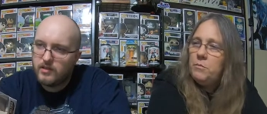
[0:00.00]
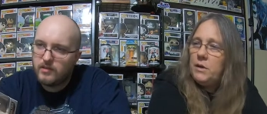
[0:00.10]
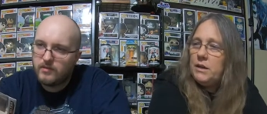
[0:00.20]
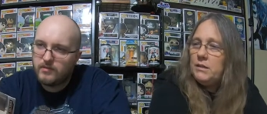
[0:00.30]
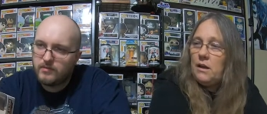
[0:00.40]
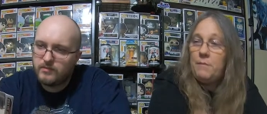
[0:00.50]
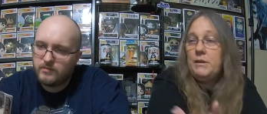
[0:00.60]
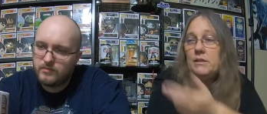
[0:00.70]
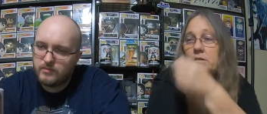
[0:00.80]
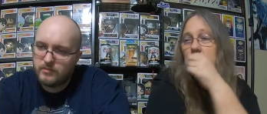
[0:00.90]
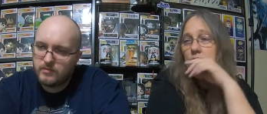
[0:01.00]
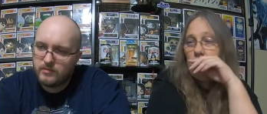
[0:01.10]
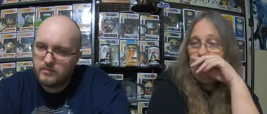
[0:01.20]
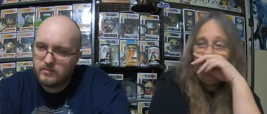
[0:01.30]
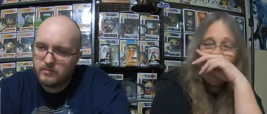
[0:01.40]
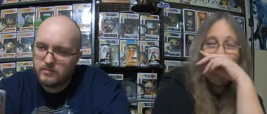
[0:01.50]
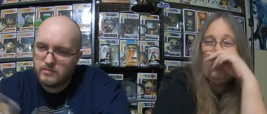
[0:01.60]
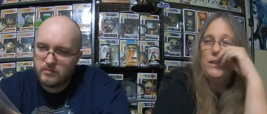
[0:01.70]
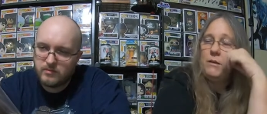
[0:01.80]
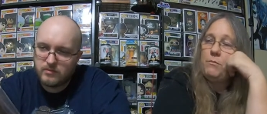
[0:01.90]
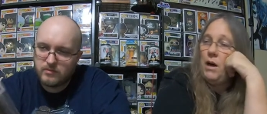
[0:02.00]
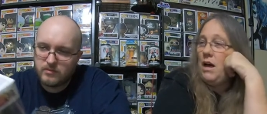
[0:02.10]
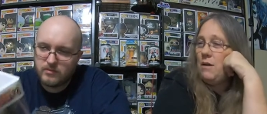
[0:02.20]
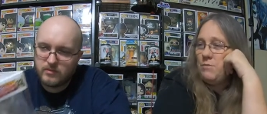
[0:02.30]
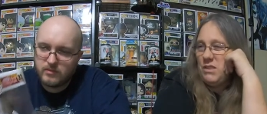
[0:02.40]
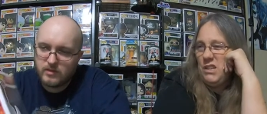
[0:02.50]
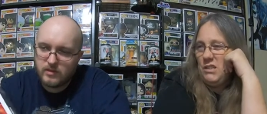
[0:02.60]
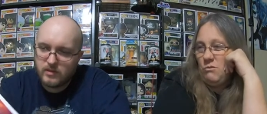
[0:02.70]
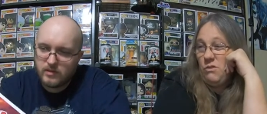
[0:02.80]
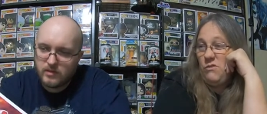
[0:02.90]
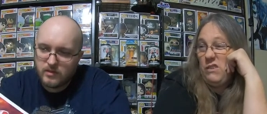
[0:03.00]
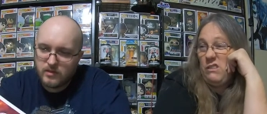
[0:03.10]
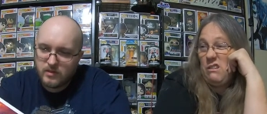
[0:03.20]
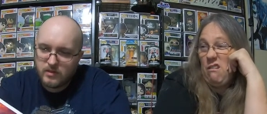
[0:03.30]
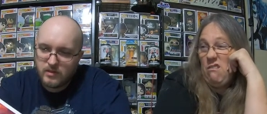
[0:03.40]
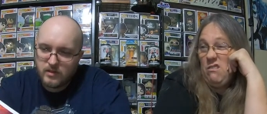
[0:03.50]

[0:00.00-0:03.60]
Speaker 1: But, it's a cool-looking pop. You think it's worth $50?